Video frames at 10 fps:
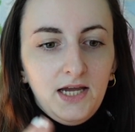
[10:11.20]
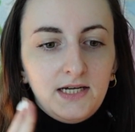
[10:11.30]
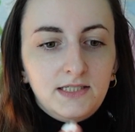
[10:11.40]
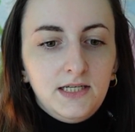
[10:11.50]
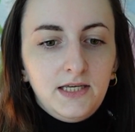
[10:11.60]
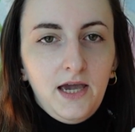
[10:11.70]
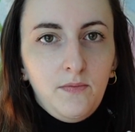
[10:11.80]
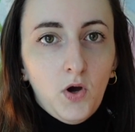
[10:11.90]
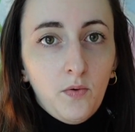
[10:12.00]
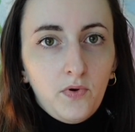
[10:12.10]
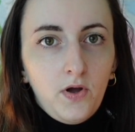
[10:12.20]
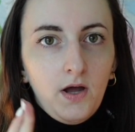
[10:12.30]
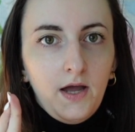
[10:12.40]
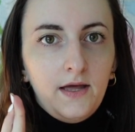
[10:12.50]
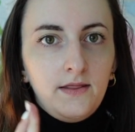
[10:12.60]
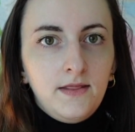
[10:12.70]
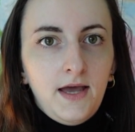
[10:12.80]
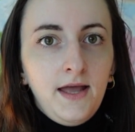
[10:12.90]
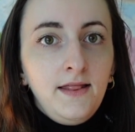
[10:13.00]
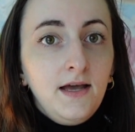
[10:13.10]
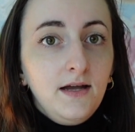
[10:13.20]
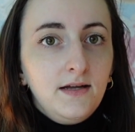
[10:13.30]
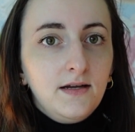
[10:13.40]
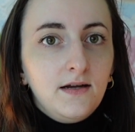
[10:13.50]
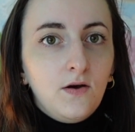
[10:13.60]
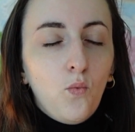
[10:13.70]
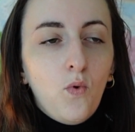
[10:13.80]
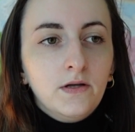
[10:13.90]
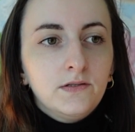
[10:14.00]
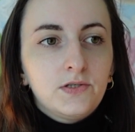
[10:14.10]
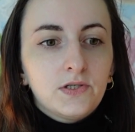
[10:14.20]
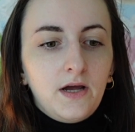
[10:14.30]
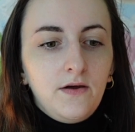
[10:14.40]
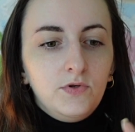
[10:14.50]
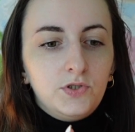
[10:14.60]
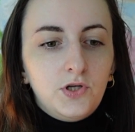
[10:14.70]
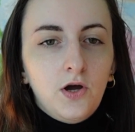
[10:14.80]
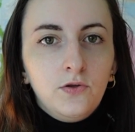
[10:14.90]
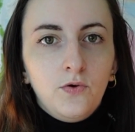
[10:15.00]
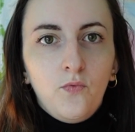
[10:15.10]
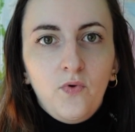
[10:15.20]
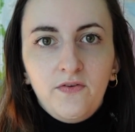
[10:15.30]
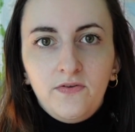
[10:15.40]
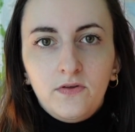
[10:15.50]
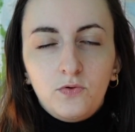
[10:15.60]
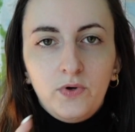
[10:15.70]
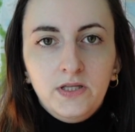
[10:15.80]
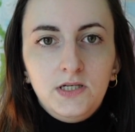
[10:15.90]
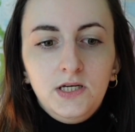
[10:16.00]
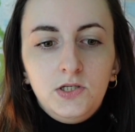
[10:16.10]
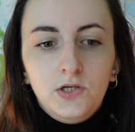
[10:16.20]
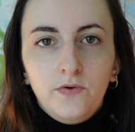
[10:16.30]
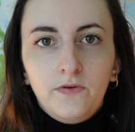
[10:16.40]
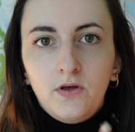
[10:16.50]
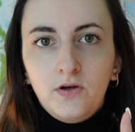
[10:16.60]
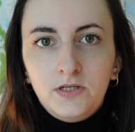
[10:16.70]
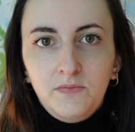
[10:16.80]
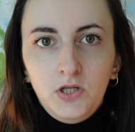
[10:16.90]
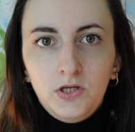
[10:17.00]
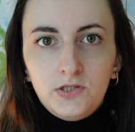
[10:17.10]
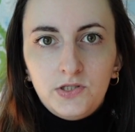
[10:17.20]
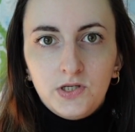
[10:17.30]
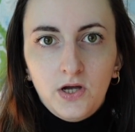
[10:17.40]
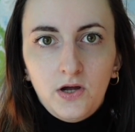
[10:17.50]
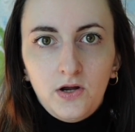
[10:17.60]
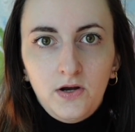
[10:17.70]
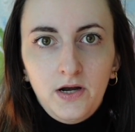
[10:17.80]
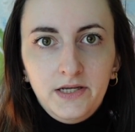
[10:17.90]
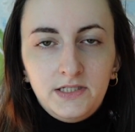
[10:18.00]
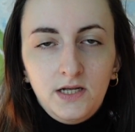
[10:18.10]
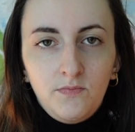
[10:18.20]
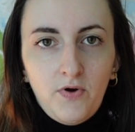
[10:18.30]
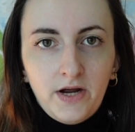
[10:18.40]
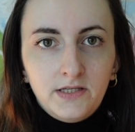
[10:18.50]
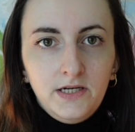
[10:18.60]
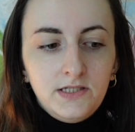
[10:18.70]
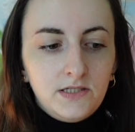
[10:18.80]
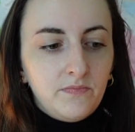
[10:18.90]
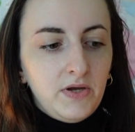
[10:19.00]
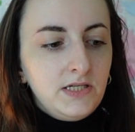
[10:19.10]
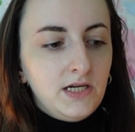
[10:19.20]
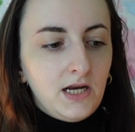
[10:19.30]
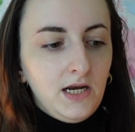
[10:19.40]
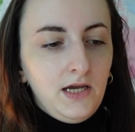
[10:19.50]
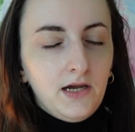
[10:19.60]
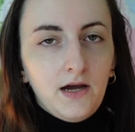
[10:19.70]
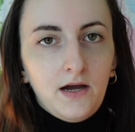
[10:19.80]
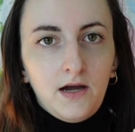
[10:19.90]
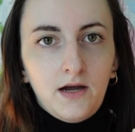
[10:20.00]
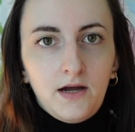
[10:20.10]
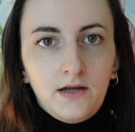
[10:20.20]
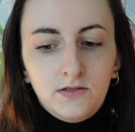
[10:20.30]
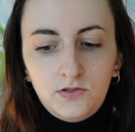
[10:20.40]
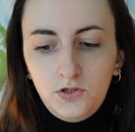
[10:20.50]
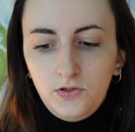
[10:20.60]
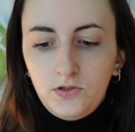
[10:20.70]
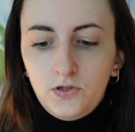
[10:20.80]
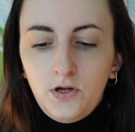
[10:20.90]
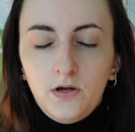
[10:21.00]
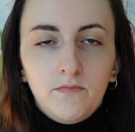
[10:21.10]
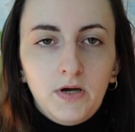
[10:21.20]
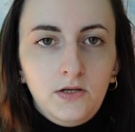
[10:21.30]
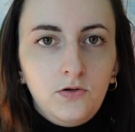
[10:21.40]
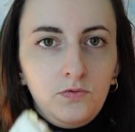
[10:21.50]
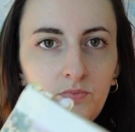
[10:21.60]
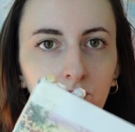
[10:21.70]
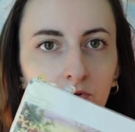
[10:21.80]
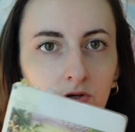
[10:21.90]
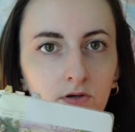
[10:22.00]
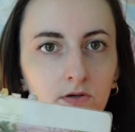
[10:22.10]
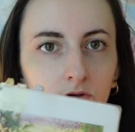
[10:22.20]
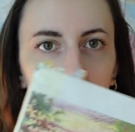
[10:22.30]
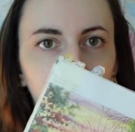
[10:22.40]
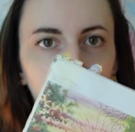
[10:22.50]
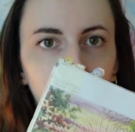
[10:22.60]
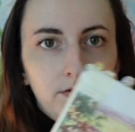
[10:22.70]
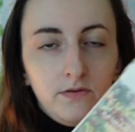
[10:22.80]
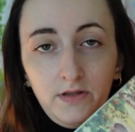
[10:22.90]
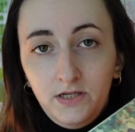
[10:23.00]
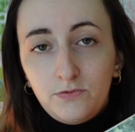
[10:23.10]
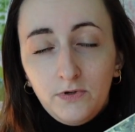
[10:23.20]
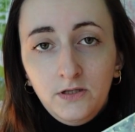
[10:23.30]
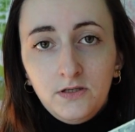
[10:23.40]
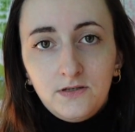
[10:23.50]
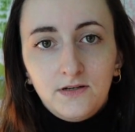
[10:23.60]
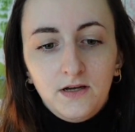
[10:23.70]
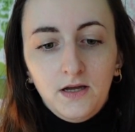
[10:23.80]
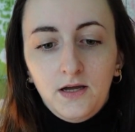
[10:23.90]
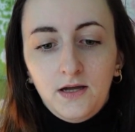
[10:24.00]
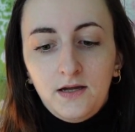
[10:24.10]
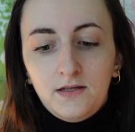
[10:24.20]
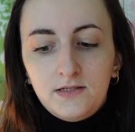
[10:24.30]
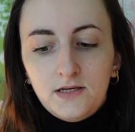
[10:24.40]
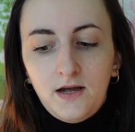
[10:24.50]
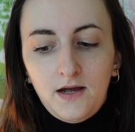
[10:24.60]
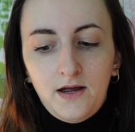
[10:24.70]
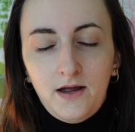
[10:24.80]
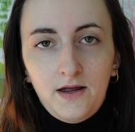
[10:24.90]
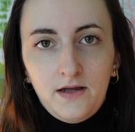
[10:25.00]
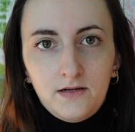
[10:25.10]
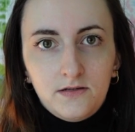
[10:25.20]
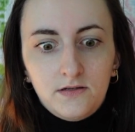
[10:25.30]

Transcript: as it came up. And then once I was done with 20 to 30 minutes listening practice, basically I took my notebook here, this one, and I